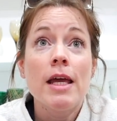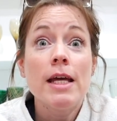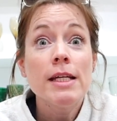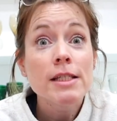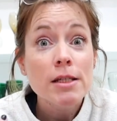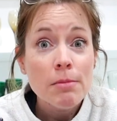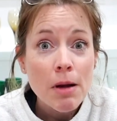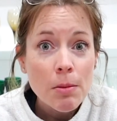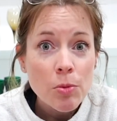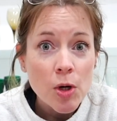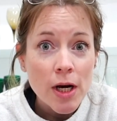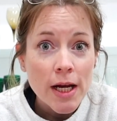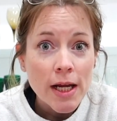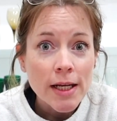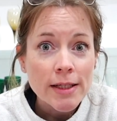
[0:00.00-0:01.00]
into my
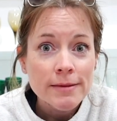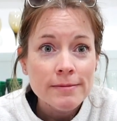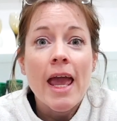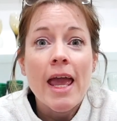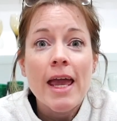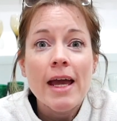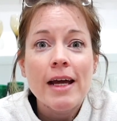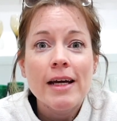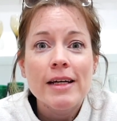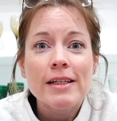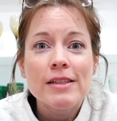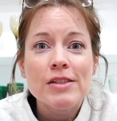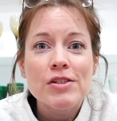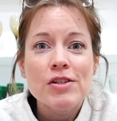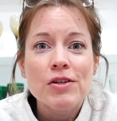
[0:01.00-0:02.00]
brain
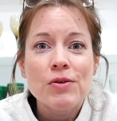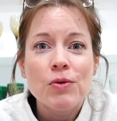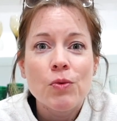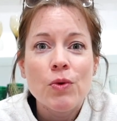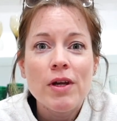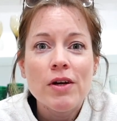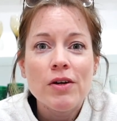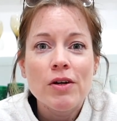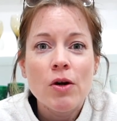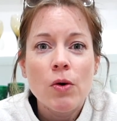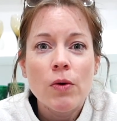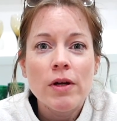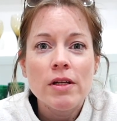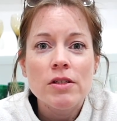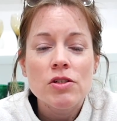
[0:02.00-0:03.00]
and we are
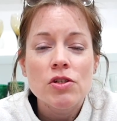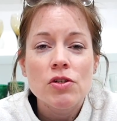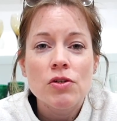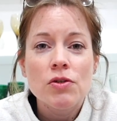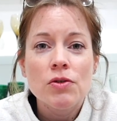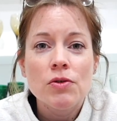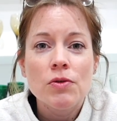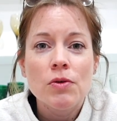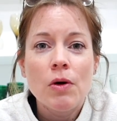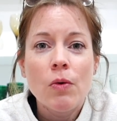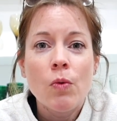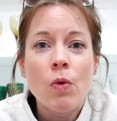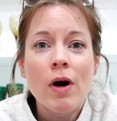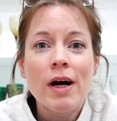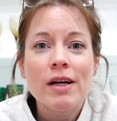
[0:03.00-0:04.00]
going to
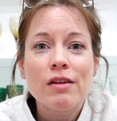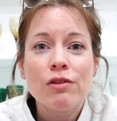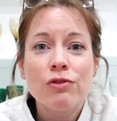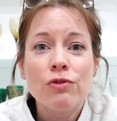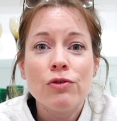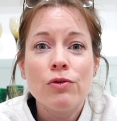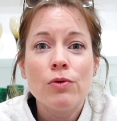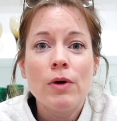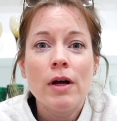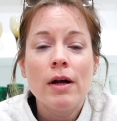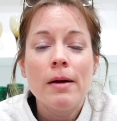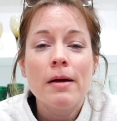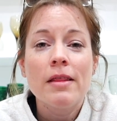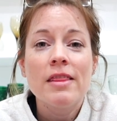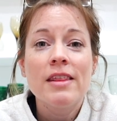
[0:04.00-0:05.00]
walk through
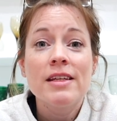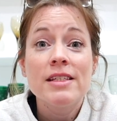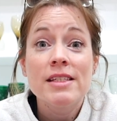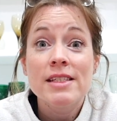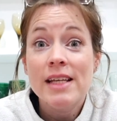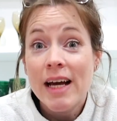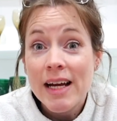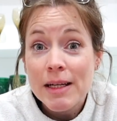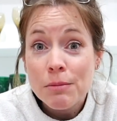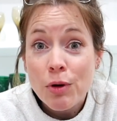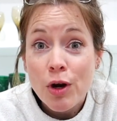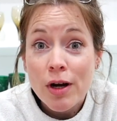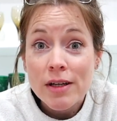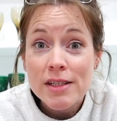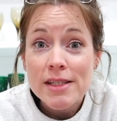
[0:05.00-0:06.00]
the design
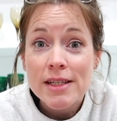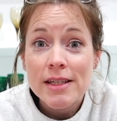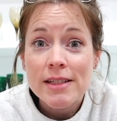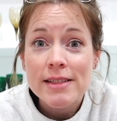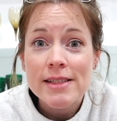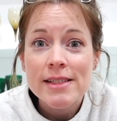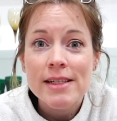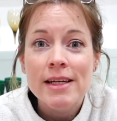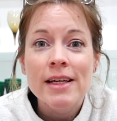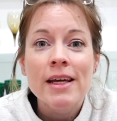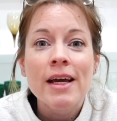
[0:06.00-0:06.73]
process